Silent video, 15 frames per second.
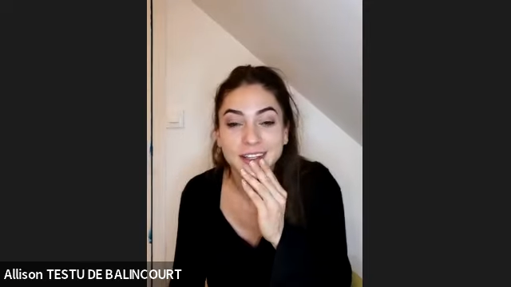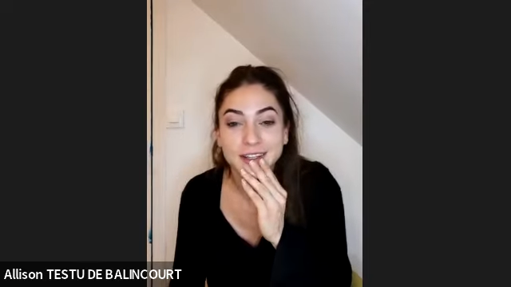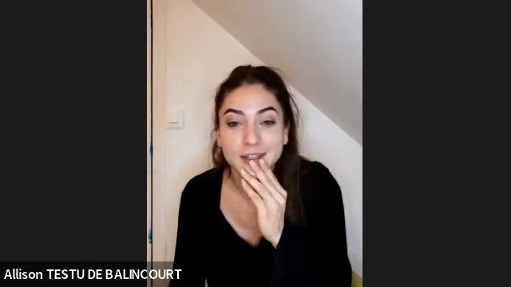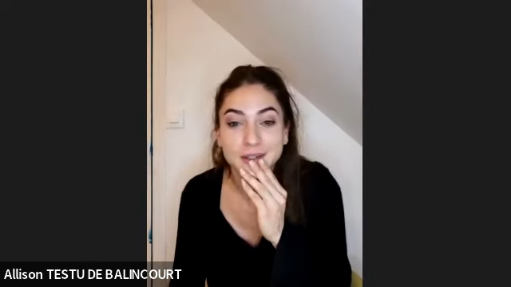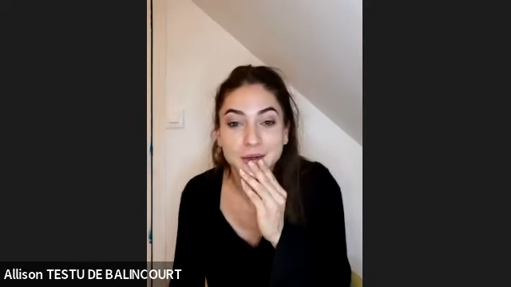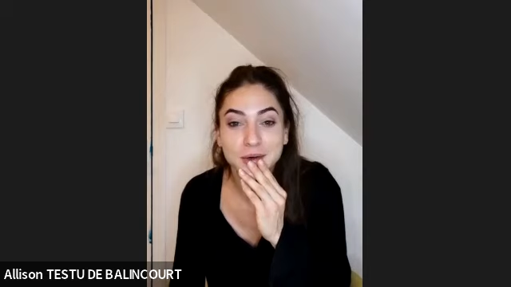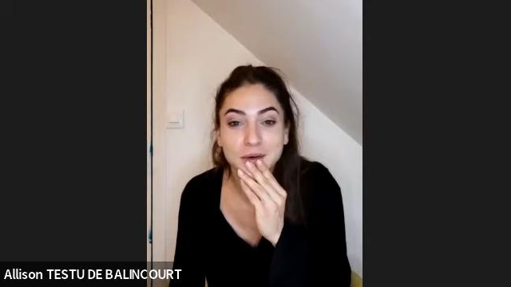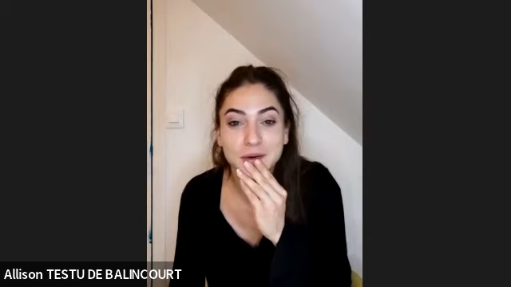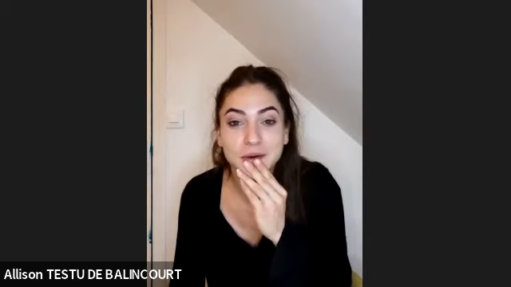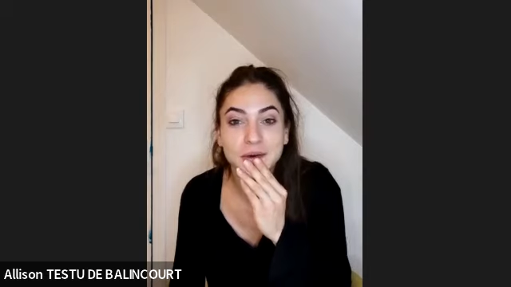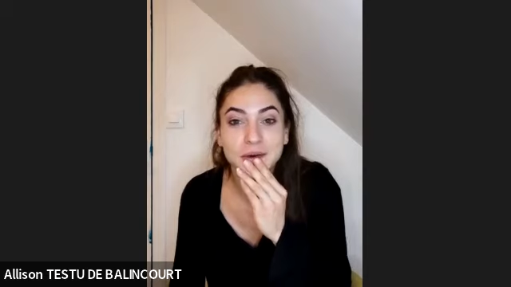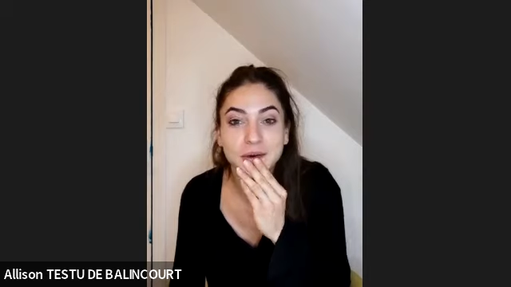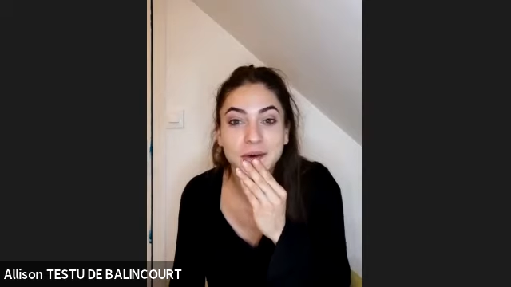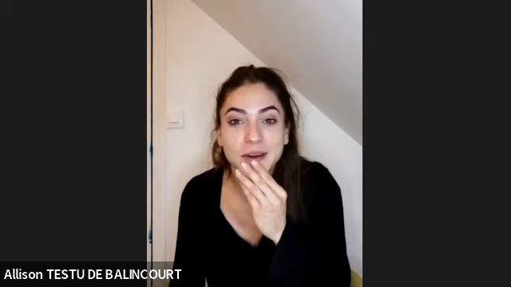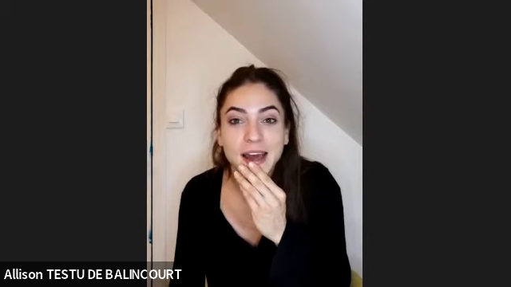
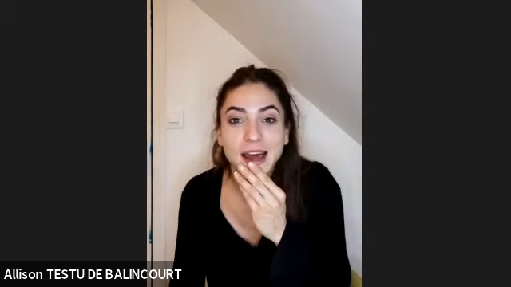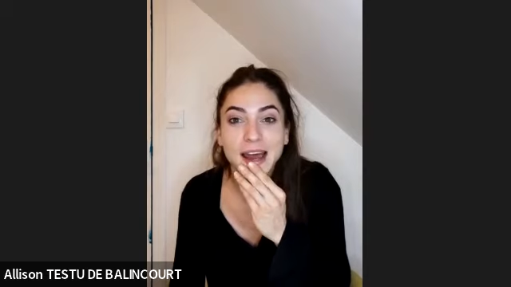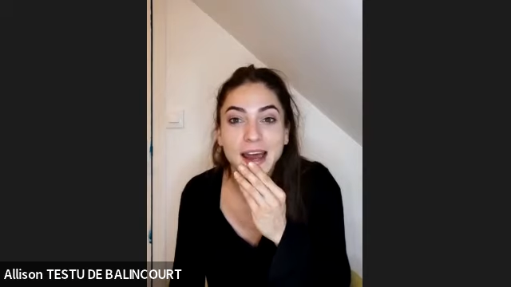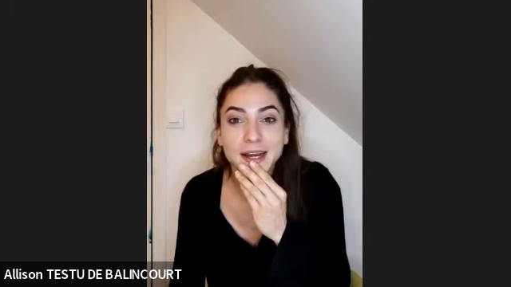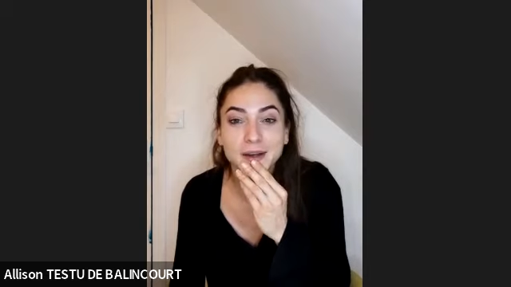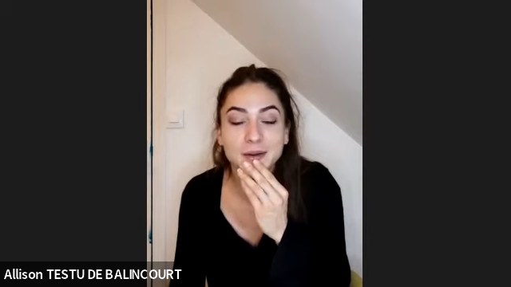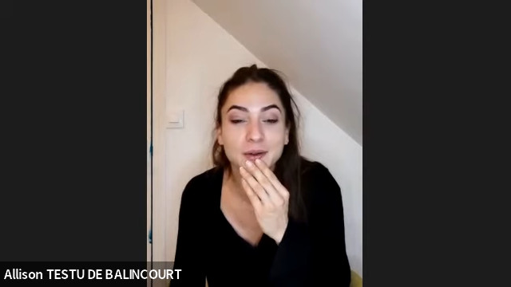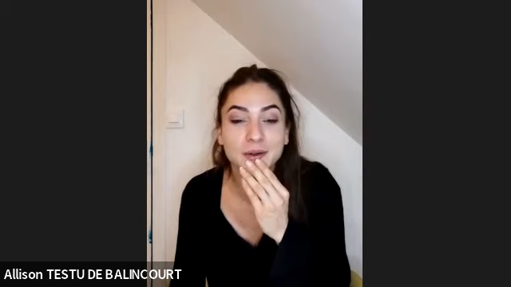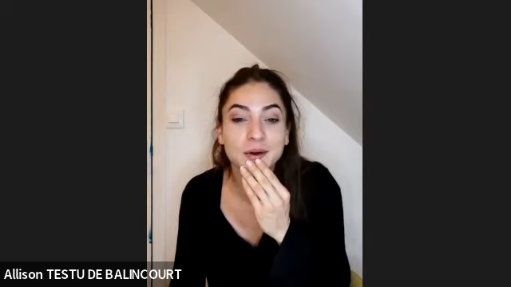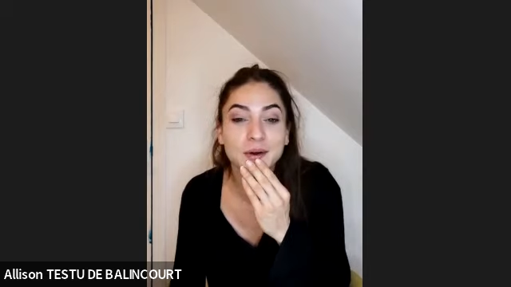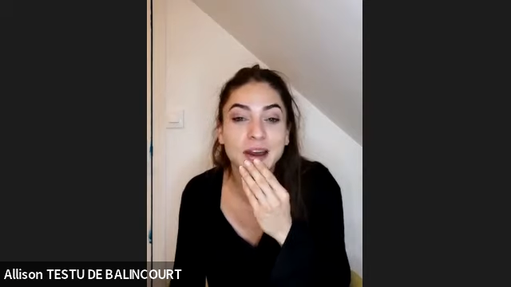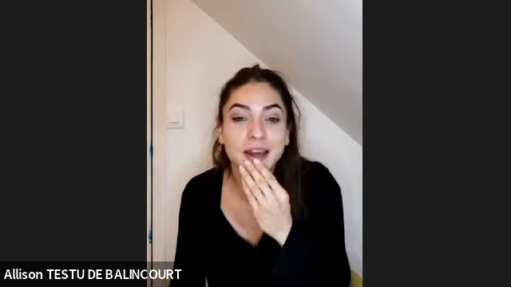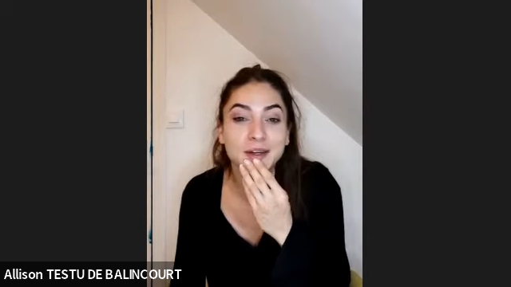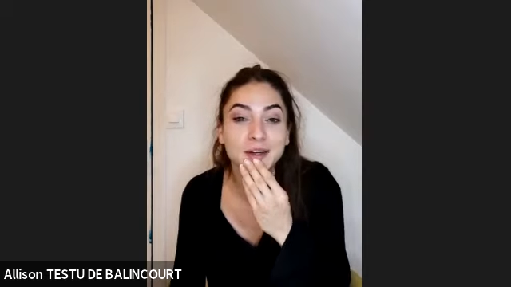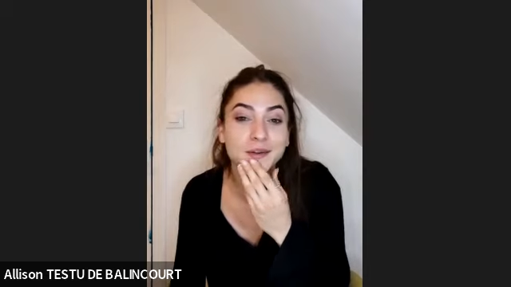So I don't know.
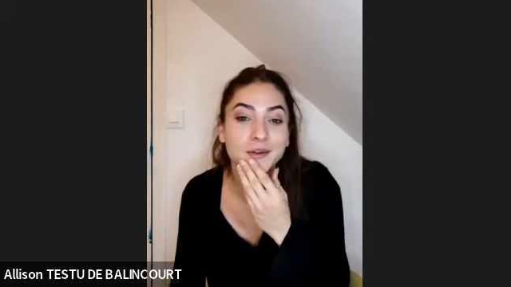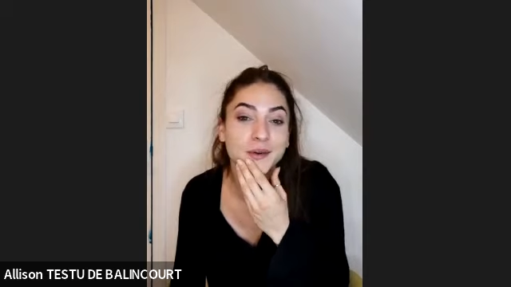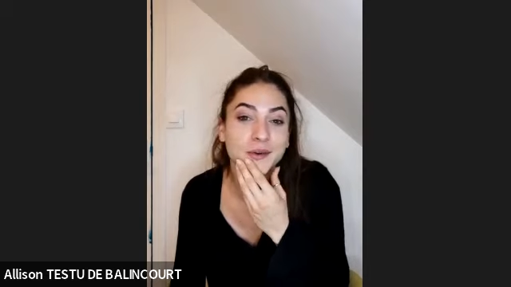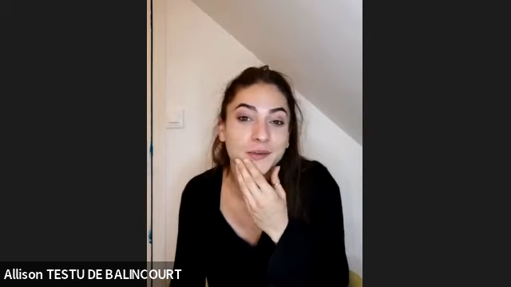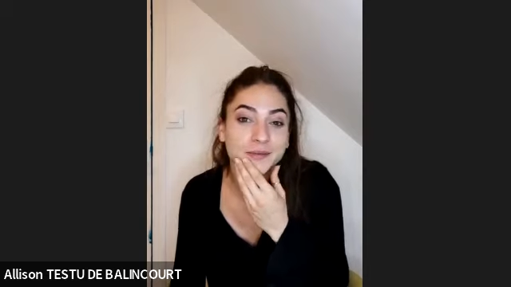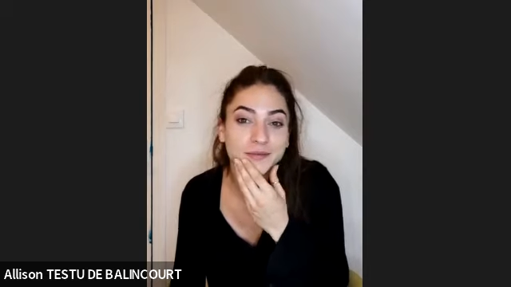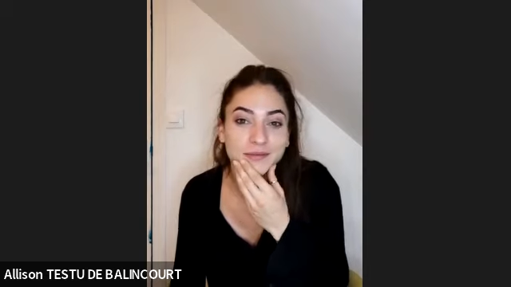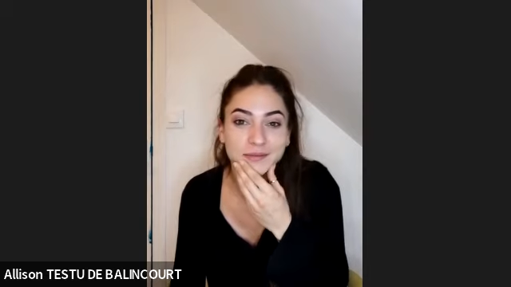I don't know